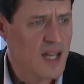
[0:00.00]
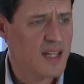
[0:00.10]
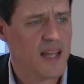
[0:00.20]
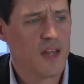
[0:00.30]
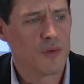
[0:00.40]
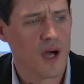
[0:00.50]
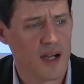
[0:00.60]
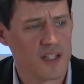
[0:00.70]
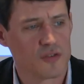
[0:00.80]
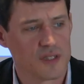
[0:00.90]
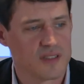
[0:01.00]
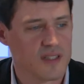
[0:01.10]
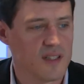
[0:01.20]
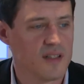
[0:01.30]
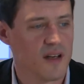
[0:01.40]
Then we are
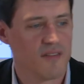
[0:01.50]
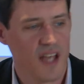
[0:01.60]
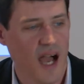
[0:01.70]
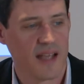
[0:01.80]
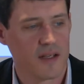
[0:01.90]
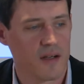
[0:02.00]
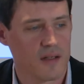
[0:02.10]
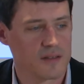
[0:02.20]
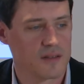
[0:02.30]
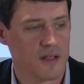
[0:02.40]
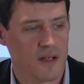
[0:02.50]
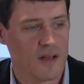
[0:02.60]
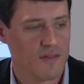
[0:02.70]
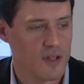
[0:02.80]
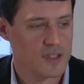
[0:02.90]
interested in vehicles
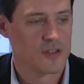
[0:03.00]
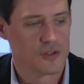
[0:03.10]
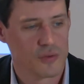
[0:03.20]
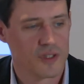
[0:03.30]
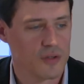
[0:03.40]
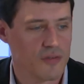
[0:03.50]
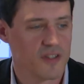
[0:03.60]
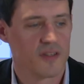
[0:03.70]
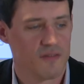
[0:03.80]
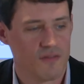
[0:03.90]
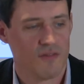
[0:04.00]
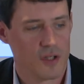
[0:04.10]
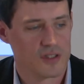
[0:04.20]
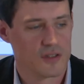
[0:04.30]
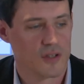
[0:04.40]
versus retrofit
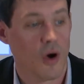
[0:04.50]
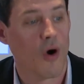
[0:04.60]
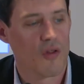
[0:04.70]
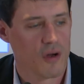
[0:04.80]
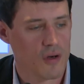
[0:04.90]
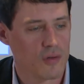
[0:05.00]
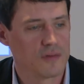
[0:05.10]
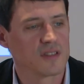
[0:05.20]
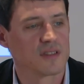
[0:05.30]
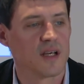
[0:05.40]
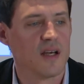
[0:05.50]
versus other loans.